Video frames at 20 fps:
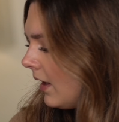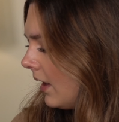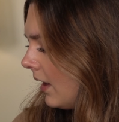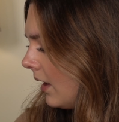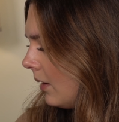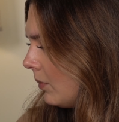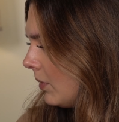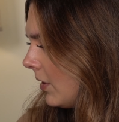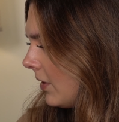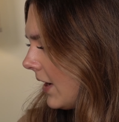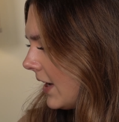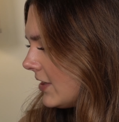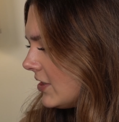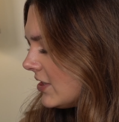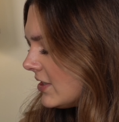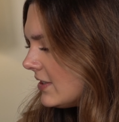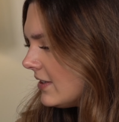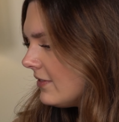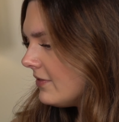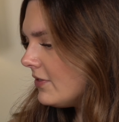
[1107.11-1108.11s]
Um, okay,
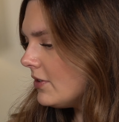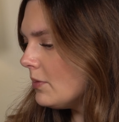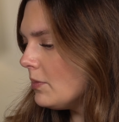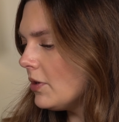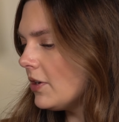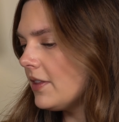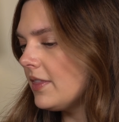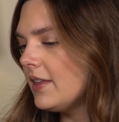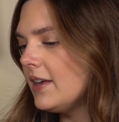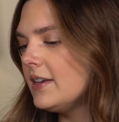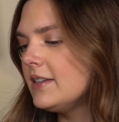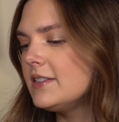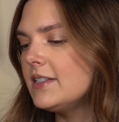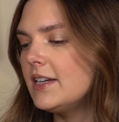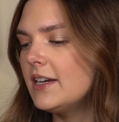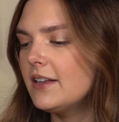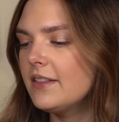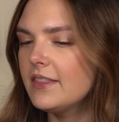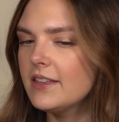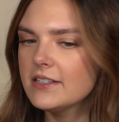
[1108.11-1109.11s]
just a few more things
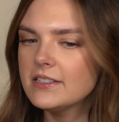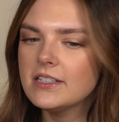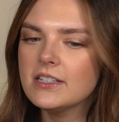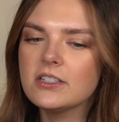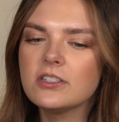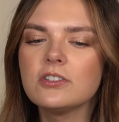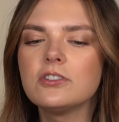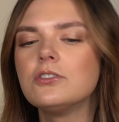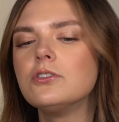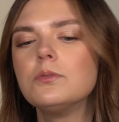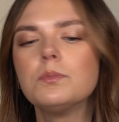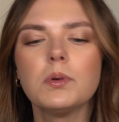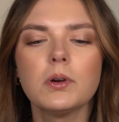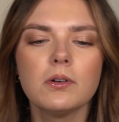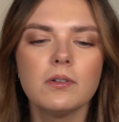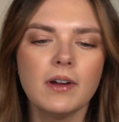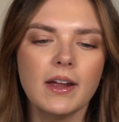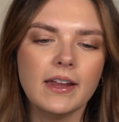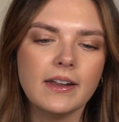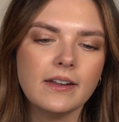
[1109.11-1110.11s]
here. This is super
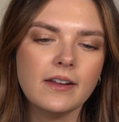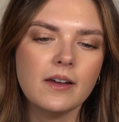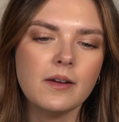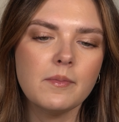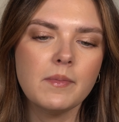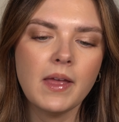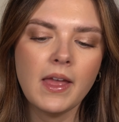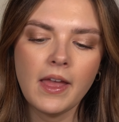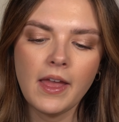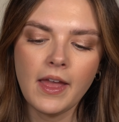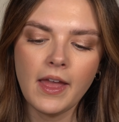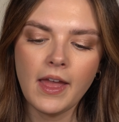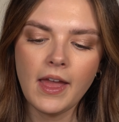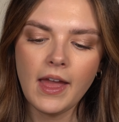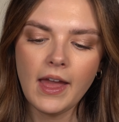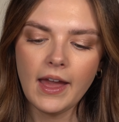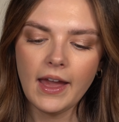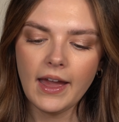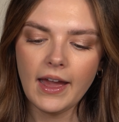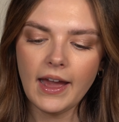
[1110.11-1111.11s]
random.
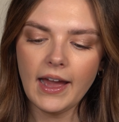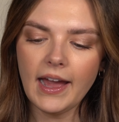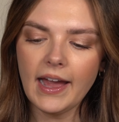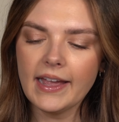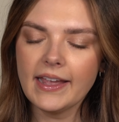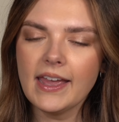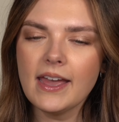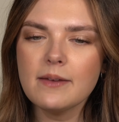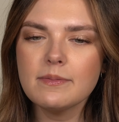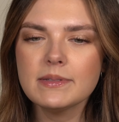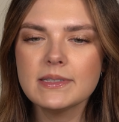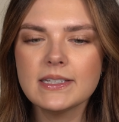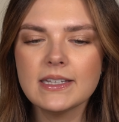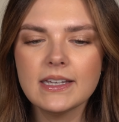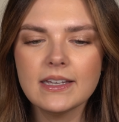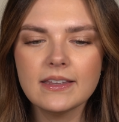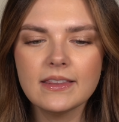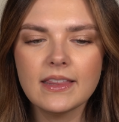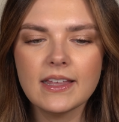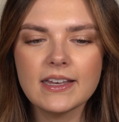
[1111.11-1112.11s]
I kept
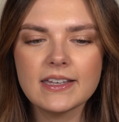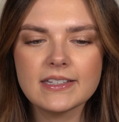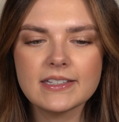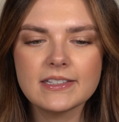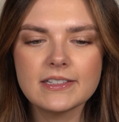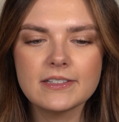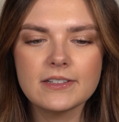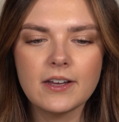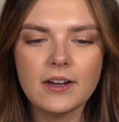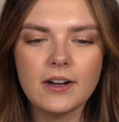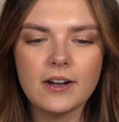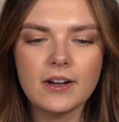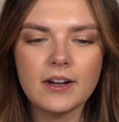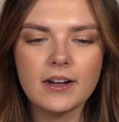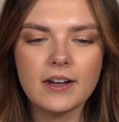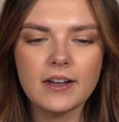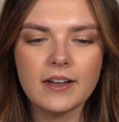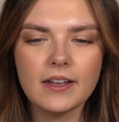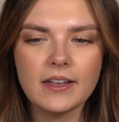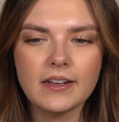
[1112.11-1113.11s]
seeing this
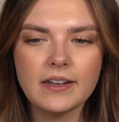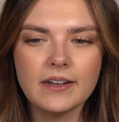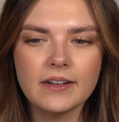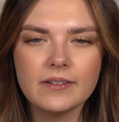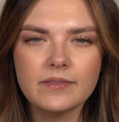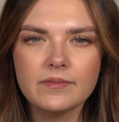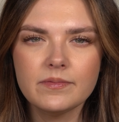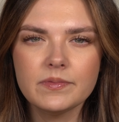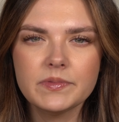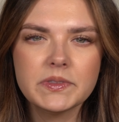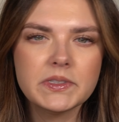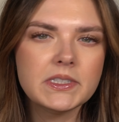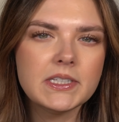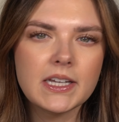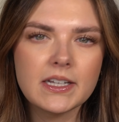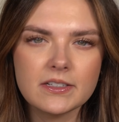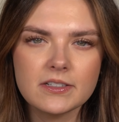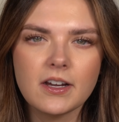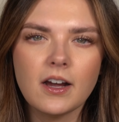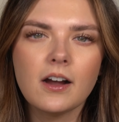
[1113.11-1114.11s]
on
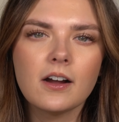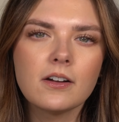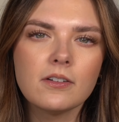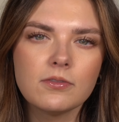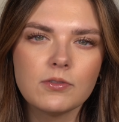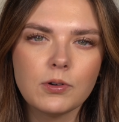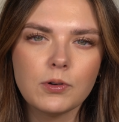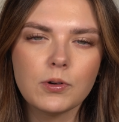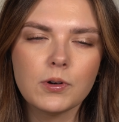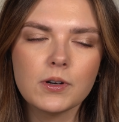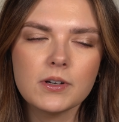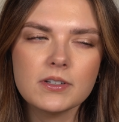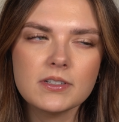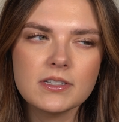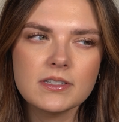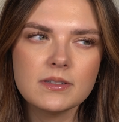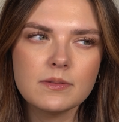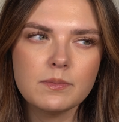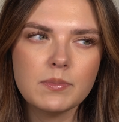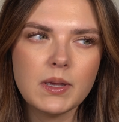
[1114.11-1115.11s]
TikTok, of
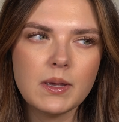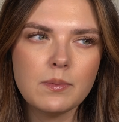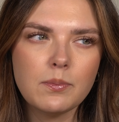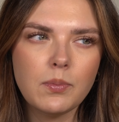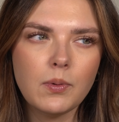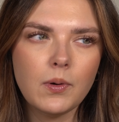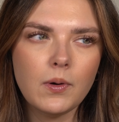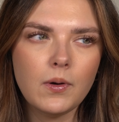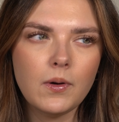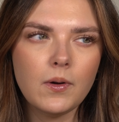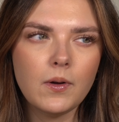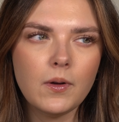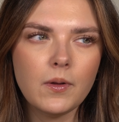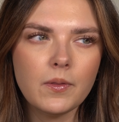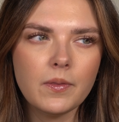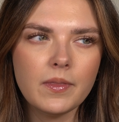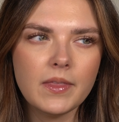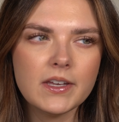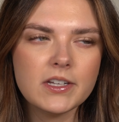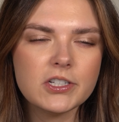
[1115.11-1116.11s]
course,
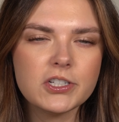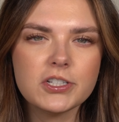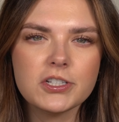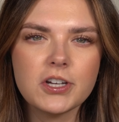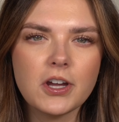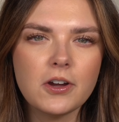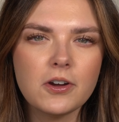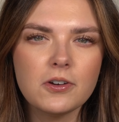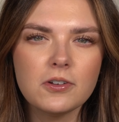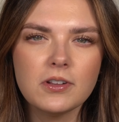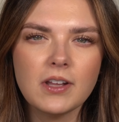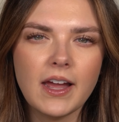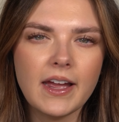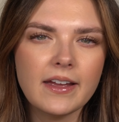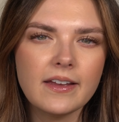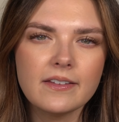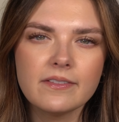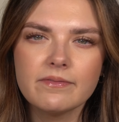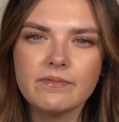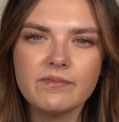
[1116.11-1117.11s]
people that show
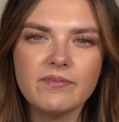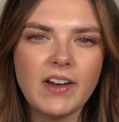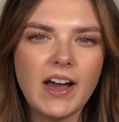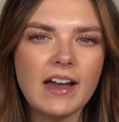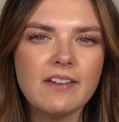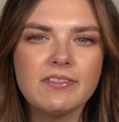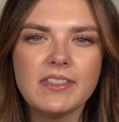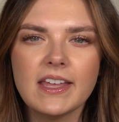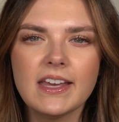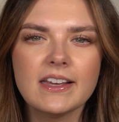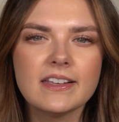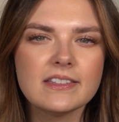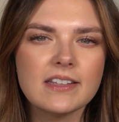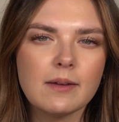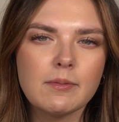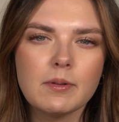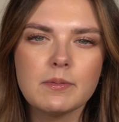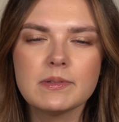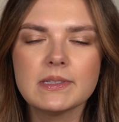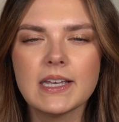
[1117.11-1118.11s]
like five things
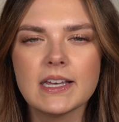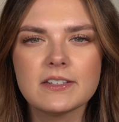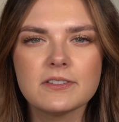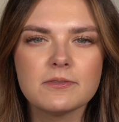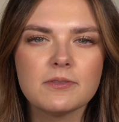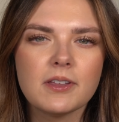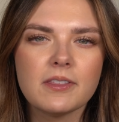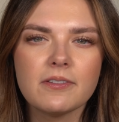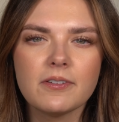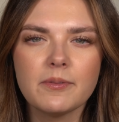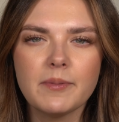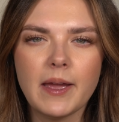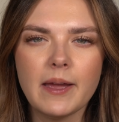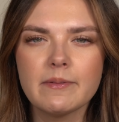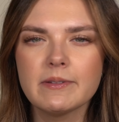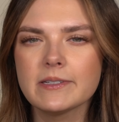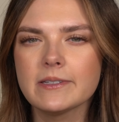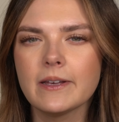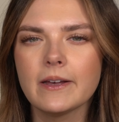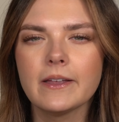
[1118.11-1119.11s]
I'm obsessed with from
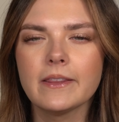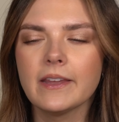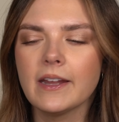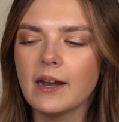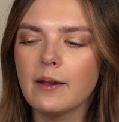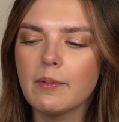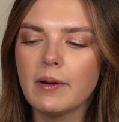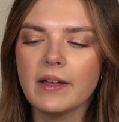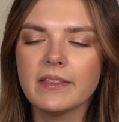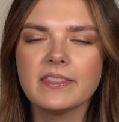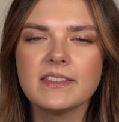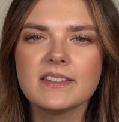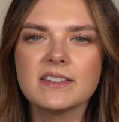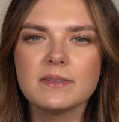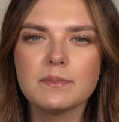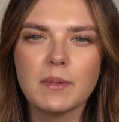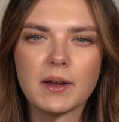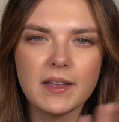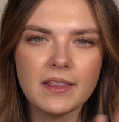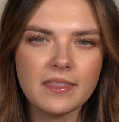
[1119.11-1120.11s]
Amazon that I bought
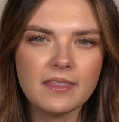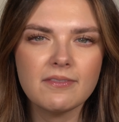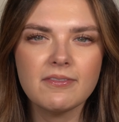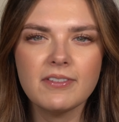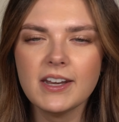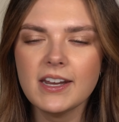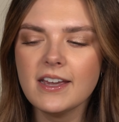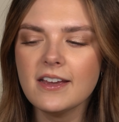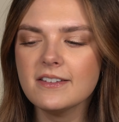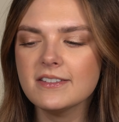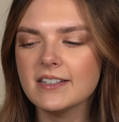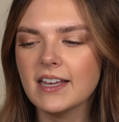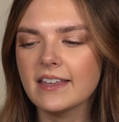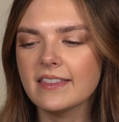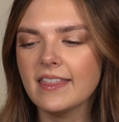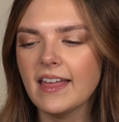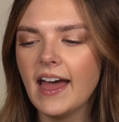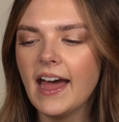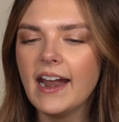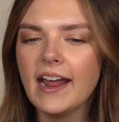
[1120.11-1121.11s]
this month, videos
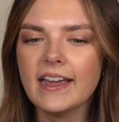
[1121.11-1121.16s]
like that.